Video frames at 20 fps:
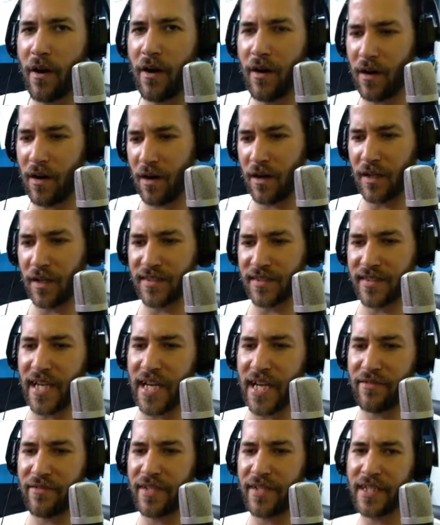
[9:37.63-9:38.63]
are
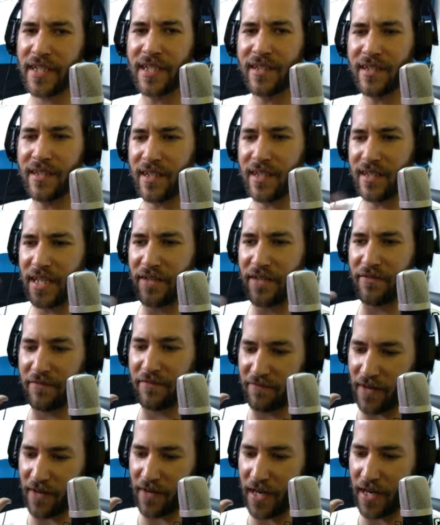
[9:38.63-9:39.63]
saving and then they
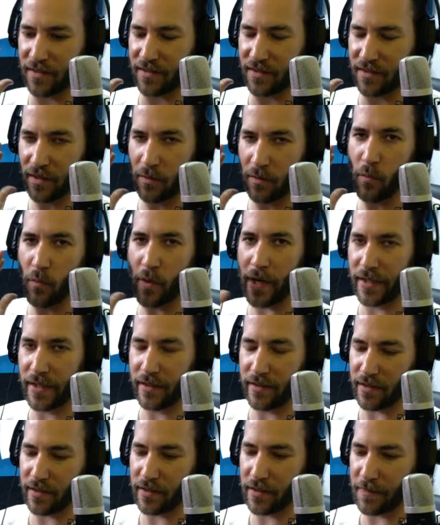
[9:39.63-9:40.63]
find some way
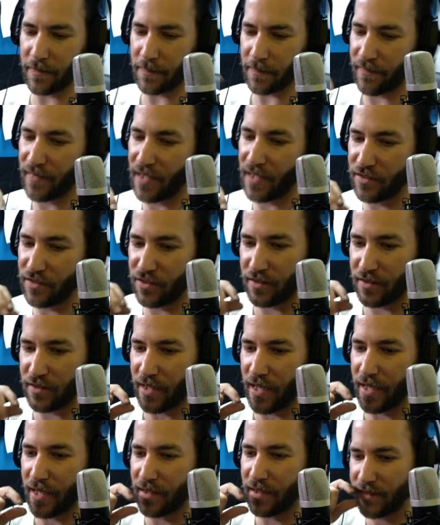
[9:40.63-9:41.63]
to just
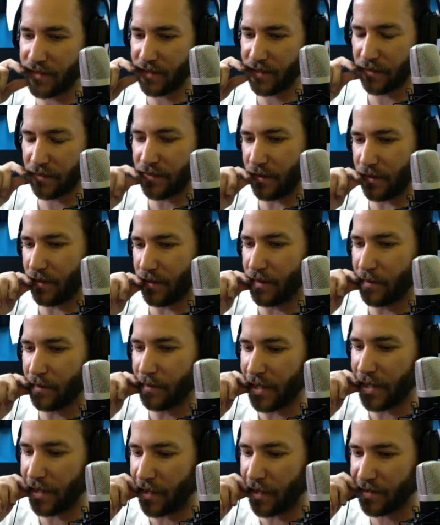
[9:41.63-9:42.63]
kind of stiff you a little
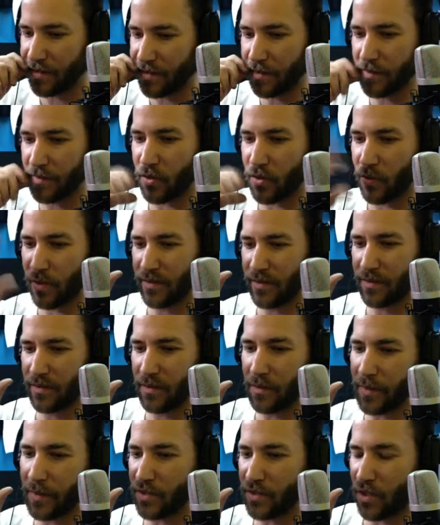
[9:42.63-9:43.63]
bit on some sort of
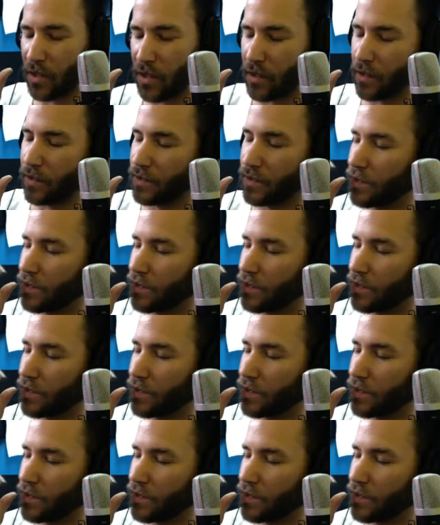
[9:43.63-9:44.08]
stupid charge.